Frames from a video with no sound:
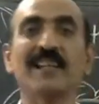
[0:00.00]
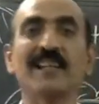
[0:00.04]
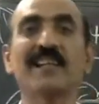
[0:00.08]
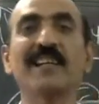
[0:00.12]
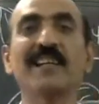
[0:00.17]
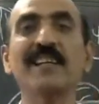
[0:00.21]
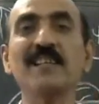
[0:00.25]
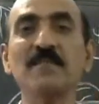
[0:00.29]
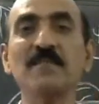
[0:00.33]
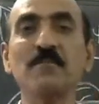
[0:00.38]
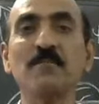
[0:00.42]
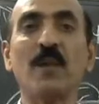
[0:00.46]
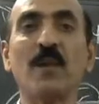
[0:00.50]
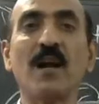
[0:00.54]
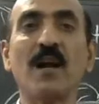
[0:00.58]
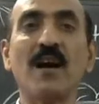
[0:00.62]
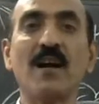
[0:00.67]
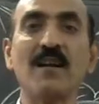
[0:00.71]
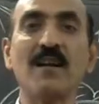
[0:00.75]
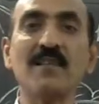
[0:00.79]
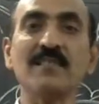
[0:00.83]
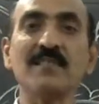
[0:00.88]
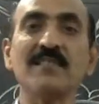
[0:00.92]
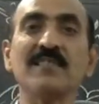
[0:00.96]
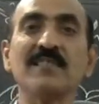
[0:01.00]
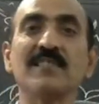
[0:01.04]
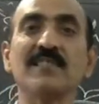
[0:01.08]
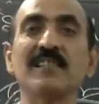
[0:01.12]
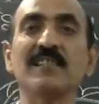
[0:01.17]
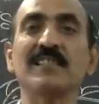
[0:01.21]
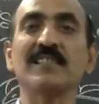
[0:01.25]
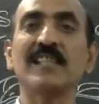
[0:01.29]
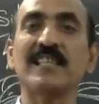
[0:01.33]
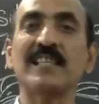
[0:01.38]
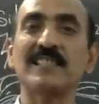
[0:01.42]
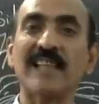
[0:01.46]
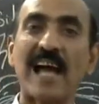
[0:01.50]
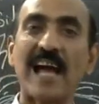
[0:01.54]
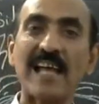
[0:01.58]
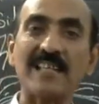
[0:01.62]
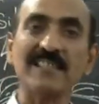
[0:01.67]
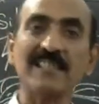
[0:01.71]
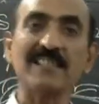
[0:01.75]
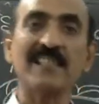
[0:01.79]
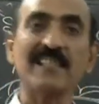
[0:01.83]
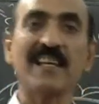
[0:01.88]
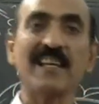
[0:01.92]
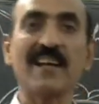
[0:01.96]
green plants
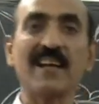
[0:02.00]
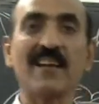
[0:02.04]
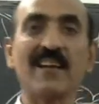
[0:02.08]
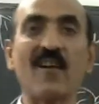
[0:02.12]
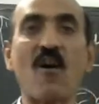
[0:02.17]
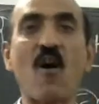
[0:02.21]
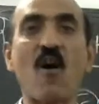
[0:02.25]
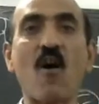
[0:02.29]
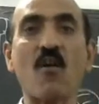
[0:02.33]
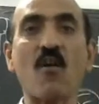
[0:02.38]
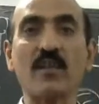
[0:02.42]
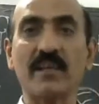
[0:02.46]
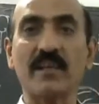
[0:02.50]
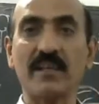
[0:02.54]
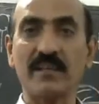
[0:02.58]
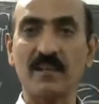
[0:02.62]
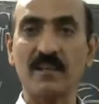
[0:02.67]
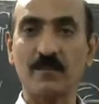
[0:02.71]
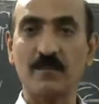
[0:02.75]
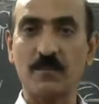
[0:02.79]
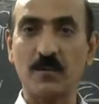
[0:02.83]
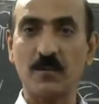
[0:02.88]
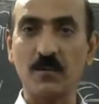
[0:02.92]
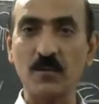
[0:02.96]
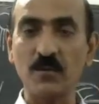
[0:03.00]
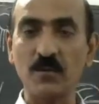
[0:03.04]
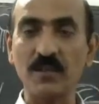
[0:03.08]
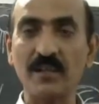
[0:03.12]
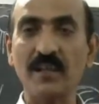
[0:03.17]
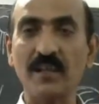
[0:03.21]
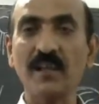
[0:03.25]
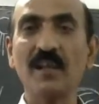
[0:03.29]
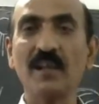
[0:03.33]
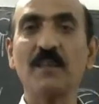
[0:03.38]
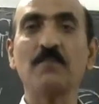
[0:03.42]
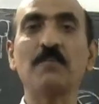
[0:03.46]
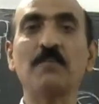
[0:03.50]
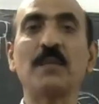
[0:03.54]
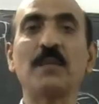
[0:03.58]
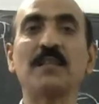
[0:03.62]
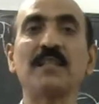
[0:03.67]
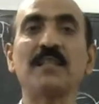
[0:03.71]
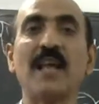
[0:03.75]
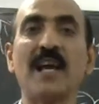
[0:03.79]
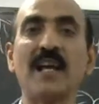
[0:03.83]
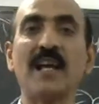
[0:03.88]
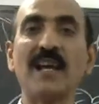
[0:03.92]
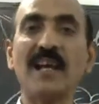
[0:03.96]
synthesize their organic food
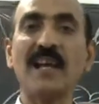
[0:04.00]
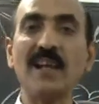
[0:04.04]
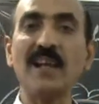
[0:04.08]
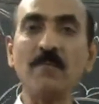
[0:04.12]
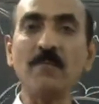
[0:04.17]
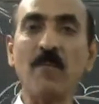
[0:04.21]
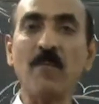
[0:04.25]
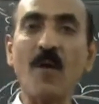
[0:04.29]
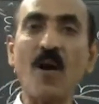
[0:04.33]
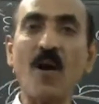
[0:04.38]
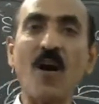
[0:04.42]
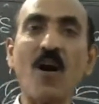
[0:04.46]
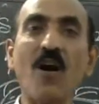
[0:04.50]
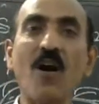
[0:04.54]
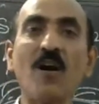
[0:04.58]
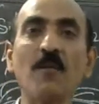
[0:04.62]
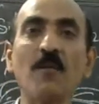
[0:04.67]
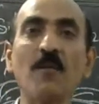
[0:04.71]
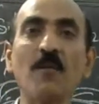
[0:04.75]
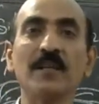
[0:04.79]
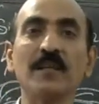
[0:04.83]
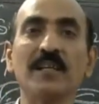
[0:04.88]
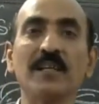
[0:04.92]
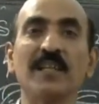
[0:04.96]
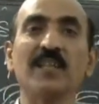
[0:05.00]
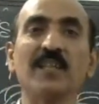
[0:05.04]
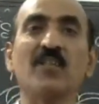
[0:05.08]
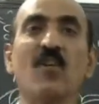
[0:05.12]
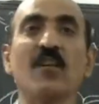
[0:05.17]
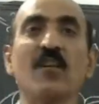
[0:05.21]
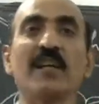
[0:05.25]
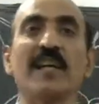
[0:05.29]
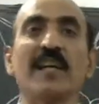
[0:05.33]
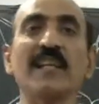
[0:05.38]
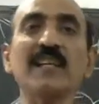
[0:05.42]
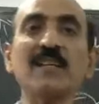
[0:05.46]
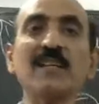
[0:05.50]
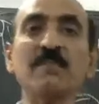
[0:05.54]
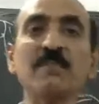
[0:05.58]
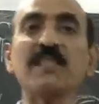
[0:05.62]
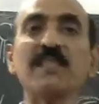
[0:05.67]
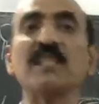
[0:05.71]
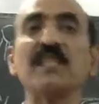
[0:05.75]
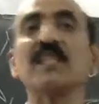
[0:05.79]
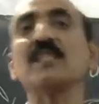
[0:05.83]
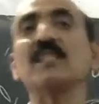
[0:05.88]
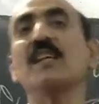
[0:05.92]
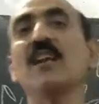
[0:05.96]
with the help of inorganic
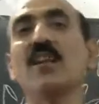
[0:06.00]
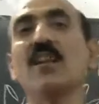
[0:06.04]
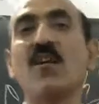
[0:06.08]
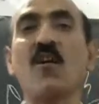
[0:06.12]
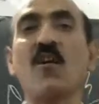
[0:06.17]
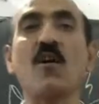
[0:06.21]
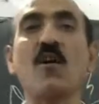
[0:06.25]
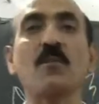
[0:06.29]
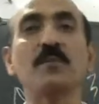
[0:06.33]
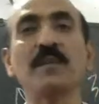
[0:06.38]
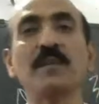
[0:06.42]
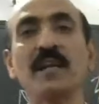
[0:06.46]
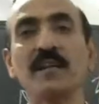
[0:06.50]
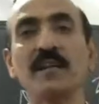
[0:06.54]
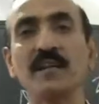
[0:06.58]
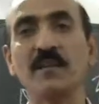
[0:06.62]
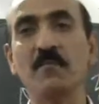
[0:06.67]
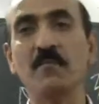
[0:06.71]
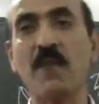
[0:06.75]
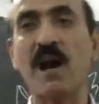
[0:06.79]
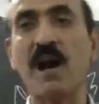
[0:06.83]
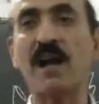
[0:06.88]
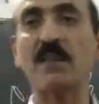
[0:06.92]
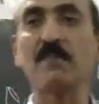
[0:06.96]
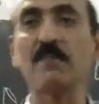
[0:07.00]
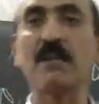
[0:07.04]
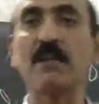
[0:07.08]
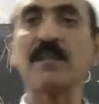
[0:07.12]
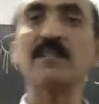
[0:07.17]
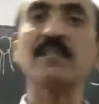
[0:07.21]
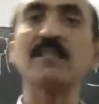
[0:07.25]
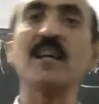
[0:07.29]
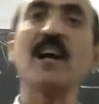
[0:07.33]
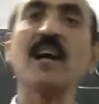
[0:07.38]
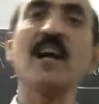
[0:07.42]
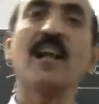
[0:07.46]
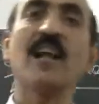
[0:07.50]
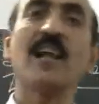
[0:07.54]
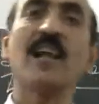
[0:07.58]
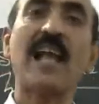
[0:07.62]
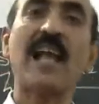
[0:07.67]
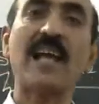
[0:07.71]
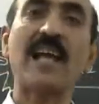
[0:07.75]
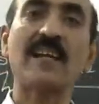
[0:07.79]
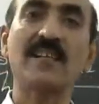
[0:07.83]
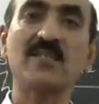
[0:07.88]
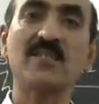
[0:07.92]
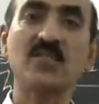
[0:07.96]
material of their environment
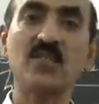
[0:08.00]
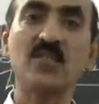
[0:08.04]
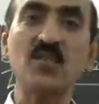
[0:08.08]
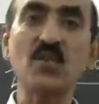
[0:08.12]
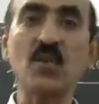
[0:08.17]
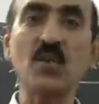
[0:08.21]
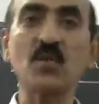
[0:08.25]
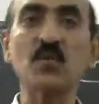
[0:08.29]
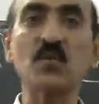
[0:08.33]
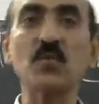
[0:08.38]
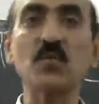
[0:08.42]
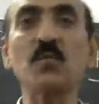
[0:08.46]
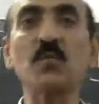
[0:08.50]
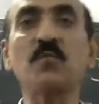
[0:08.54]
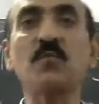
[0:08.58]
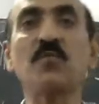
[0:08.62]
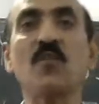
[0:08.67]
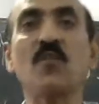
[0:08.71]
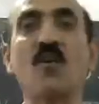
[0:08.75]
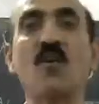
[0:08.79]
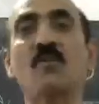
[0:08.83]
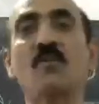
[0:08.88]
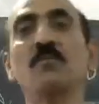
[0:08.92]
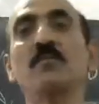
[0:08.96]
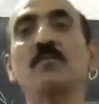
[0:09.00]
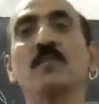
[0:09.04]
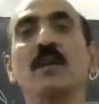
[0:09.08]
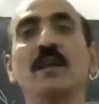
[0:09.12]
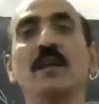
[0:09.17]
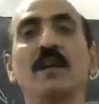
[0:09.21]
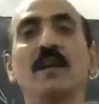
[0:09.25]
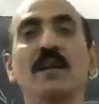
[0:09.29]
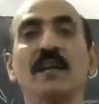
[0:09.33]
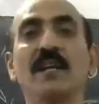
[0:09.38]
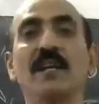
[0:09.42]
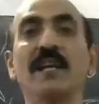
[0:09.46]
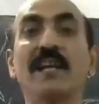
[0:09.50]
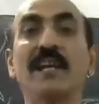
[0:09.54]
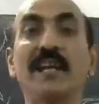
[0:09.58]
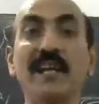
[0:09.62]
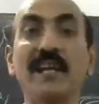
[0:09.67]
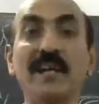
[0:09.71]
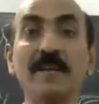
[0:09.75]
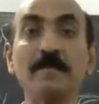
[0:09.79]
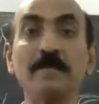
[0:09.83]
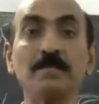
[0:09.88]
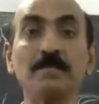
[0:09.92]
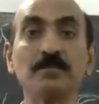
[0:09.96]
like CO2 from
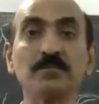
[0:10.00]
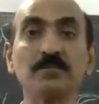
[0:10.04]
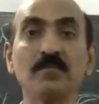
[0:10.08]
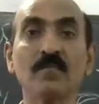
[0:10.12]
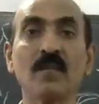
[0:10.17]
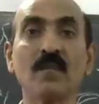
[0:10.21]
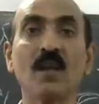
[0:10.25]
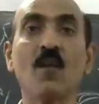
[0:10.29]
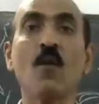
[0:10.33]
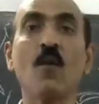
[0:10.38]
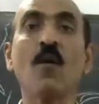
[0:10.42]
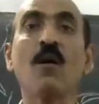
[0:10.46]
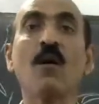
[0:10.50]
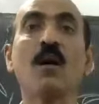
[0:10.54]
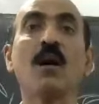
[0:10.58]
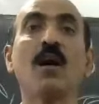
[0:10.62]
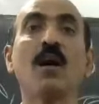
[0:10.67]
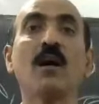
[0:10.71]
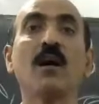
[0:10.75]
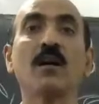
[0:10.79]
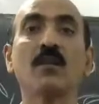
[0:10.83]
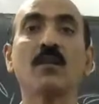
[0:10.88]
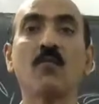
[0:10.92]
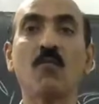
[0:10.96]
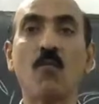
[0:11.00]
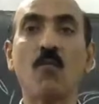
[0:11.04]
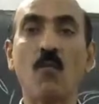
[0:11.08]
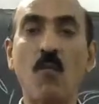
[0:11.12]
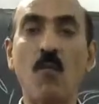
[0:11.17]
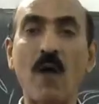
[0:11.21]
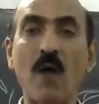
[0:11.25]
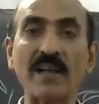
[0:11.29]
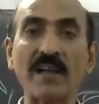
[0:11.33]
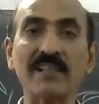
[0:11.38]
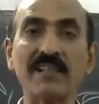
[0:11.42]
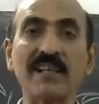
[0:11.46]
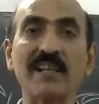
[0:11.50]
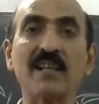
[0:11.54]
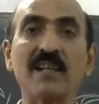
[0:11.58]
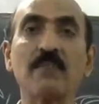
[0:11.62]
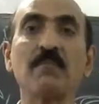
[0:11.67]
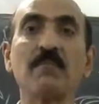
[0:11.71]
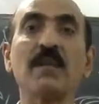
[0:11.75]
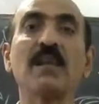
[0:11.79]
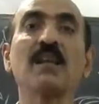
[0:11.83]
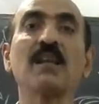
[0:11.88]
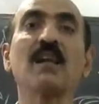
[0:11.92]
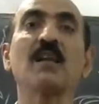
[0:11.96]
air, water
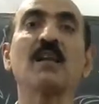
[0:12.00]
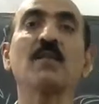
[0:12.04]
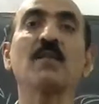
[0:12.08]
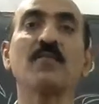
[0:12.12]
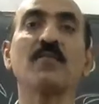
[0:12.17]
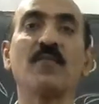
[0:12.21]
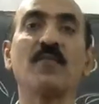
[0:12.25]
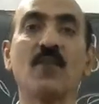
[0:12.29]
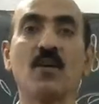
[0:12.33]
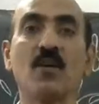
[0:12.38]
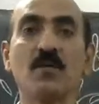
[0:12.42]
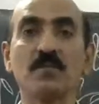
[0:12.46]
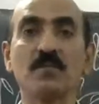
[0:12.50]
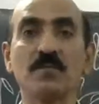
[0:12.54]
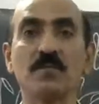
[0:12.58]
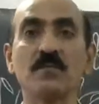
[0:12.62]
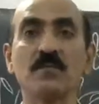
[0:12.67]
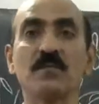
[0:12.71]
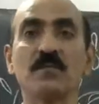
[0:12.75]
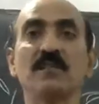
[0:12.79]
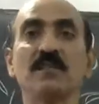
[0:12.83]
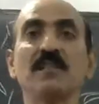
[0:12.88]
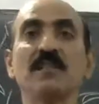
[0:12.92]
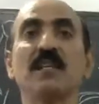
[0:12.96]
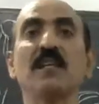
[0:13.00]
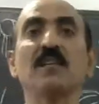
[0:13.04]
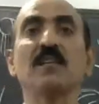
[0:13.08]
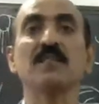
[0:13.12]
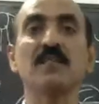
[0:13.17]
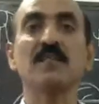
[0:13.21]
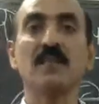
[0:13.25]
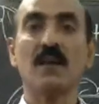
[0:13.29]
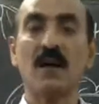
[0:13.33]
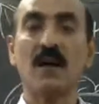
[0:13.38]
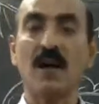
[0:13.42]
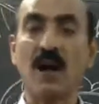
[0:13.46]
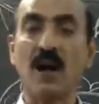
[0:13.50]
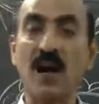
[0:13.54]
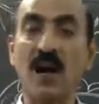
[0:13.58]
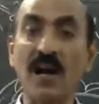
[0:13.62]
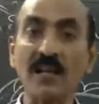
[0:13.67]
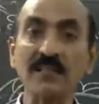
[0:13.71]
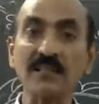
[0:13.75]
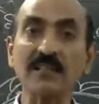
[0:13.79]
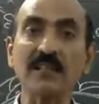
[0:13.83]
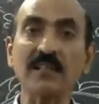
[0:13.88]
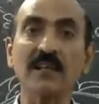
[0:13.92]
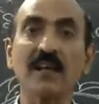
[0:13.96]
and mineral from the
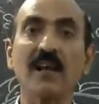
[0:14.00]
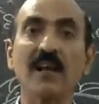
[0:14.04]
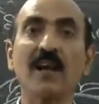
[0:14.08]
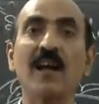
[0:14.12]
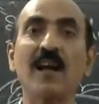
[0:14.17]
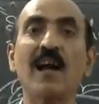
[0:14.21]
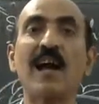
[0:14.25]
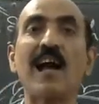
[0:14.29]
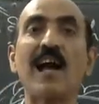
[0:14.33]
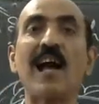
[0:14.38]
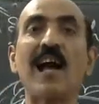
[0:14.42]
earth,